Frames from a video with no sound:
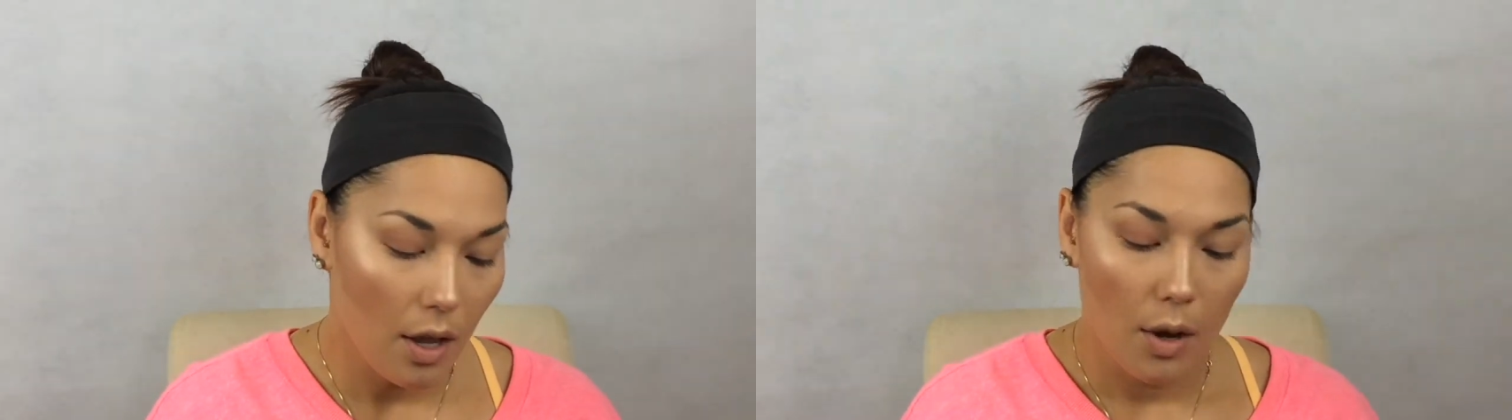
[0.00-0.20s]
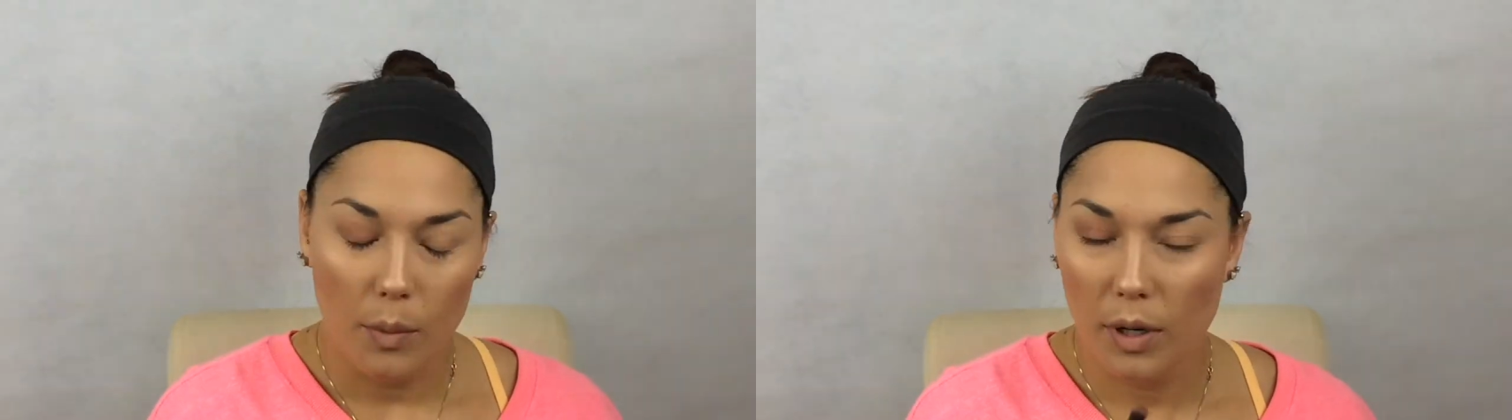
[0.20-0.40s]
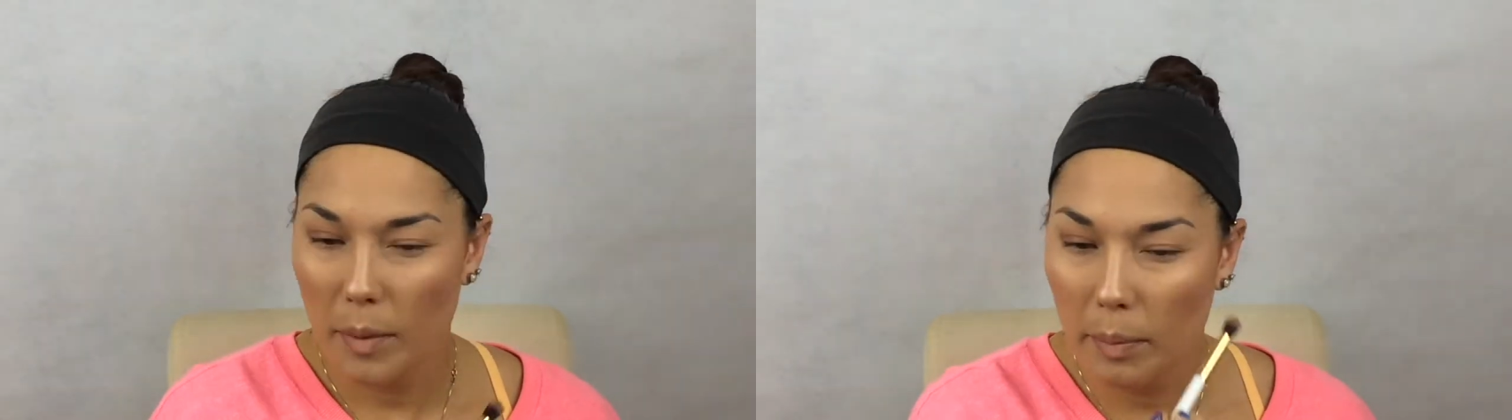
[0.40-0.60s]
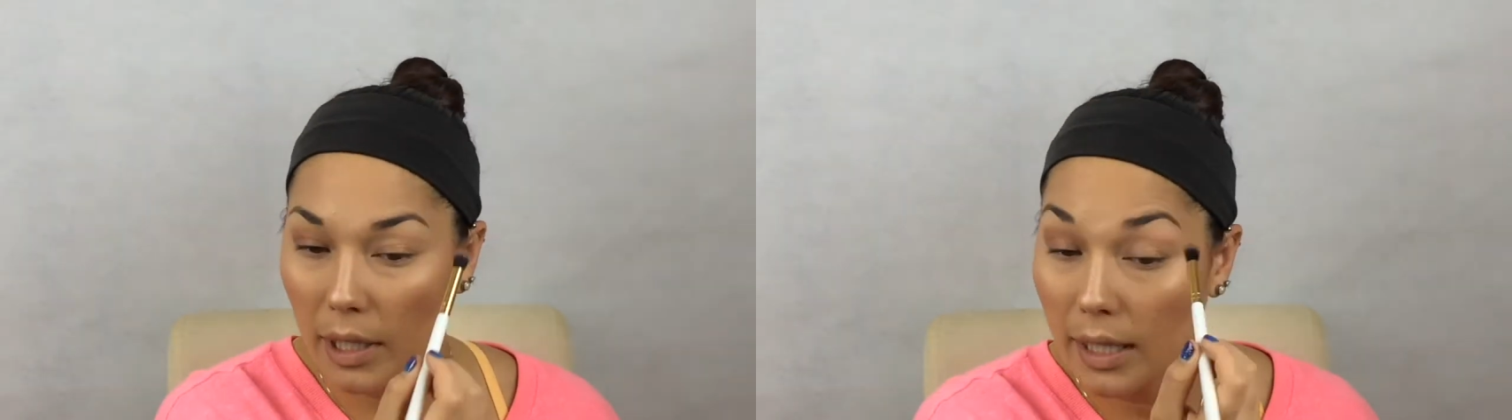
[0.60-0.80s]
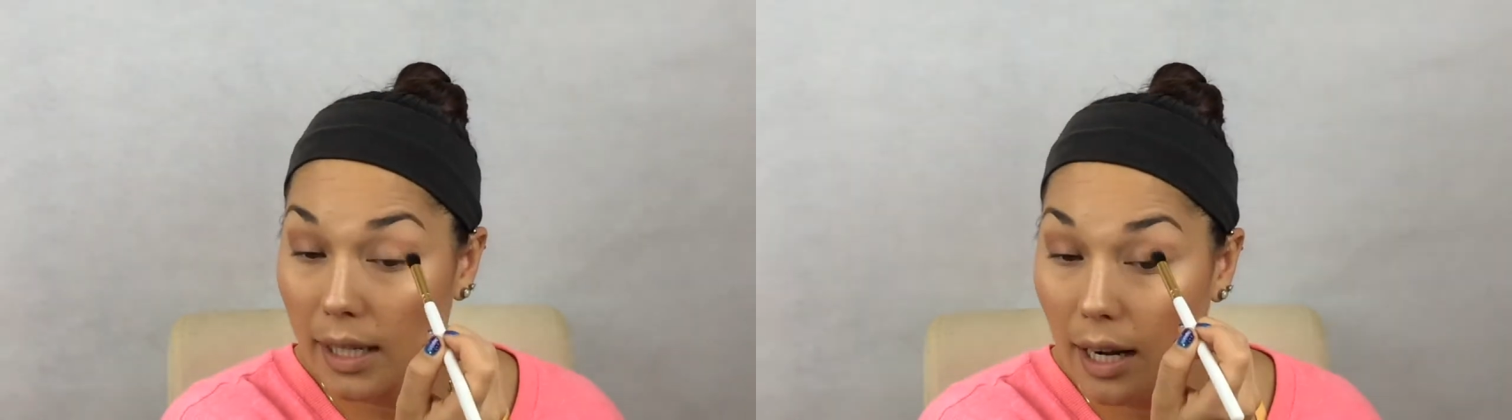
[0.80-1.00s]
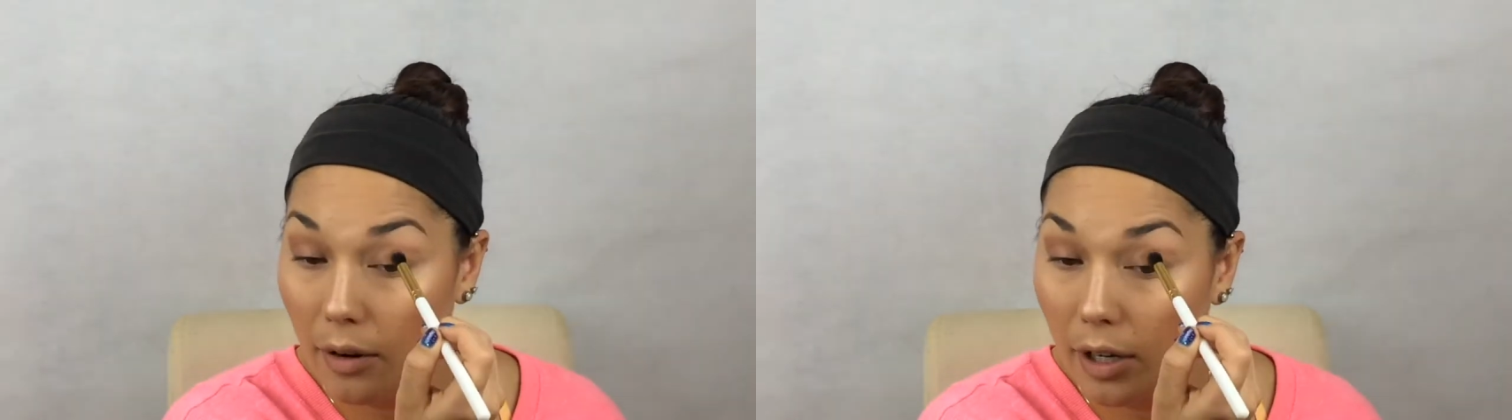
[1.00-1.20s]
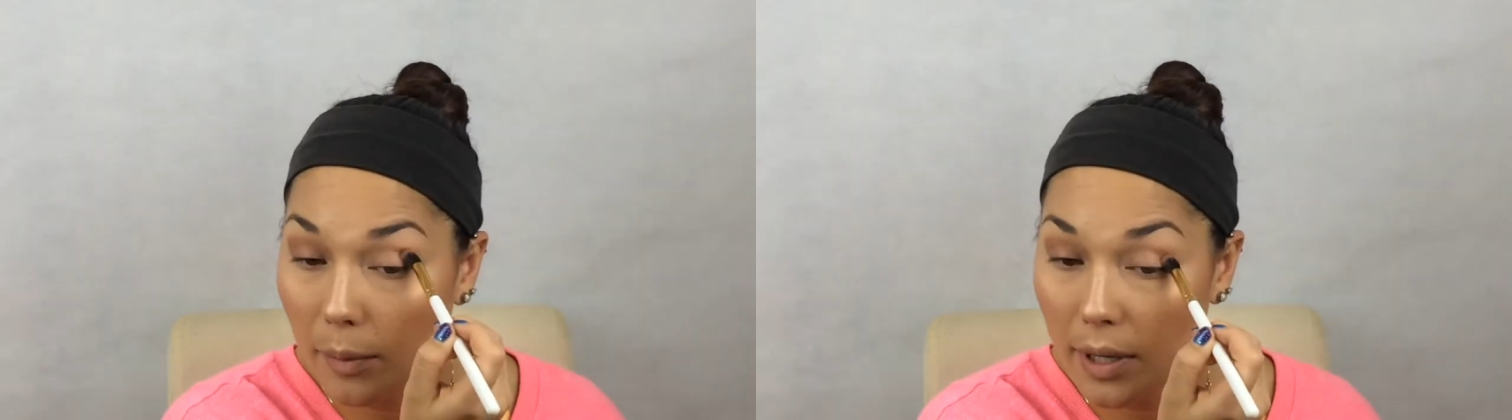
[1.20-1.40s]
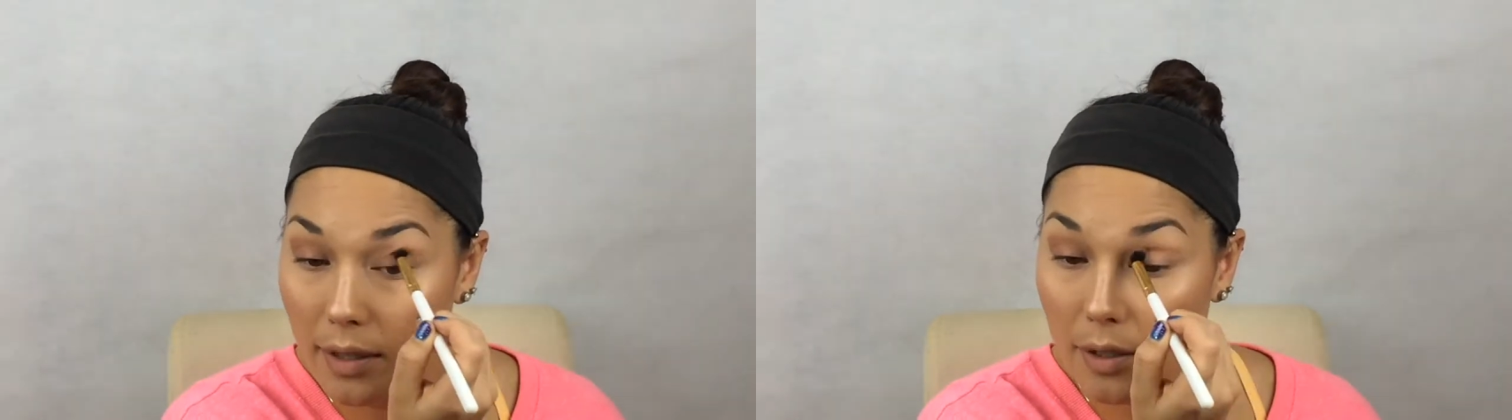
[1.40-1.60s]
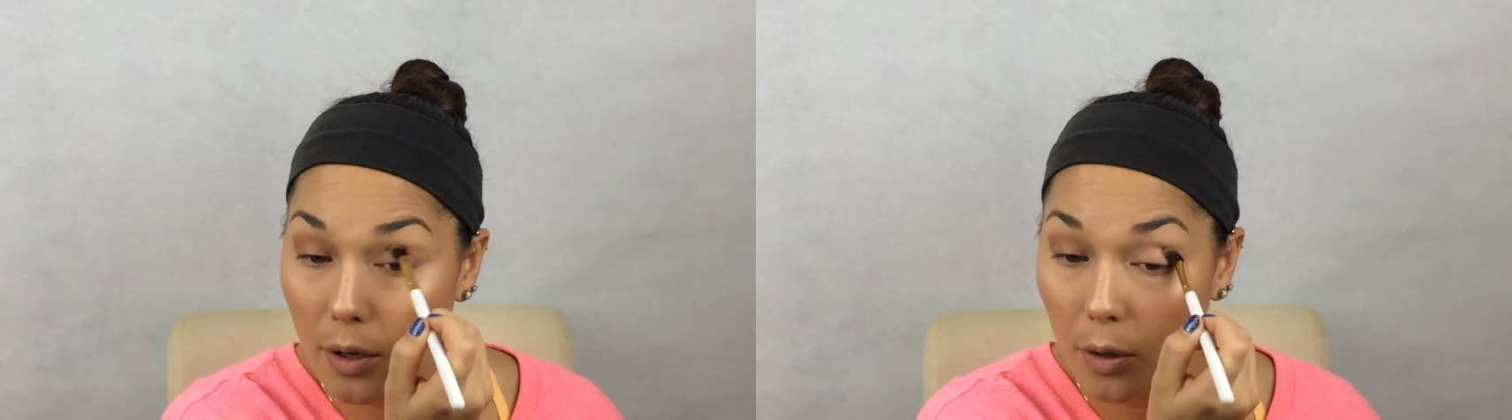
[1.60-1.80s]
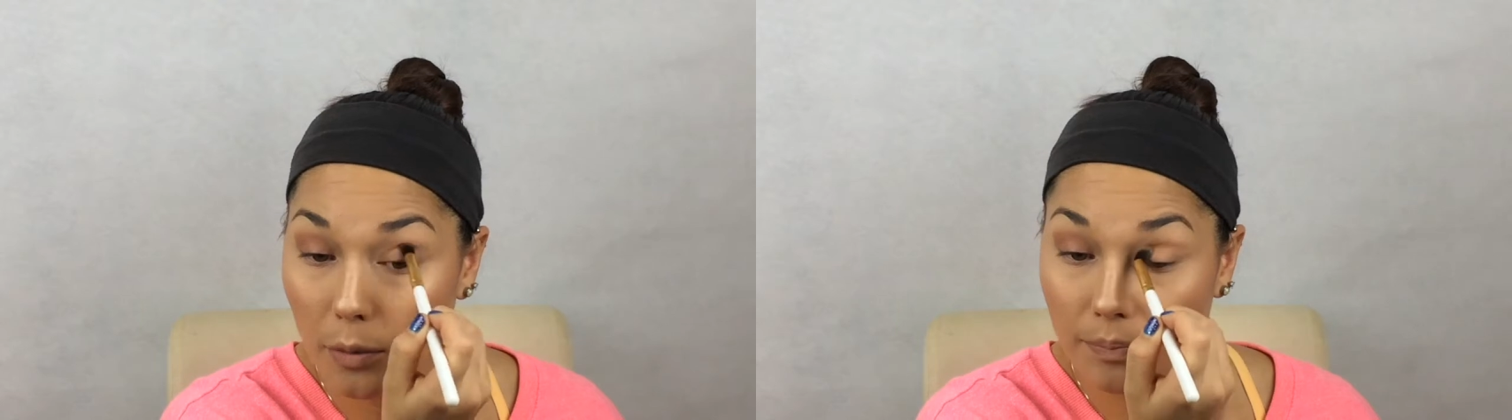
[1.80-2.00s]
we're going to be blending it out anyway,
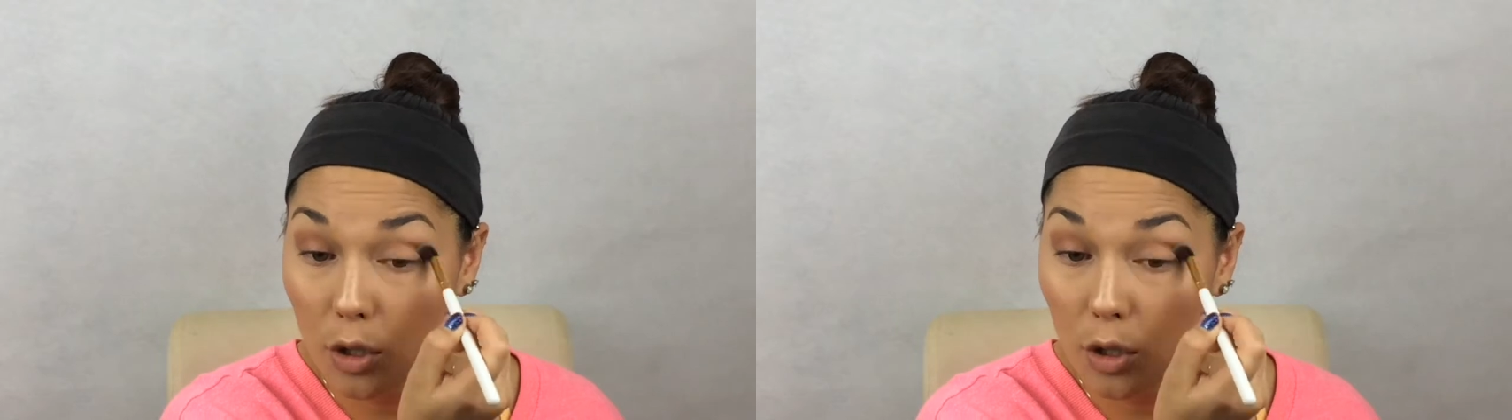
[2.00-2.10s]
so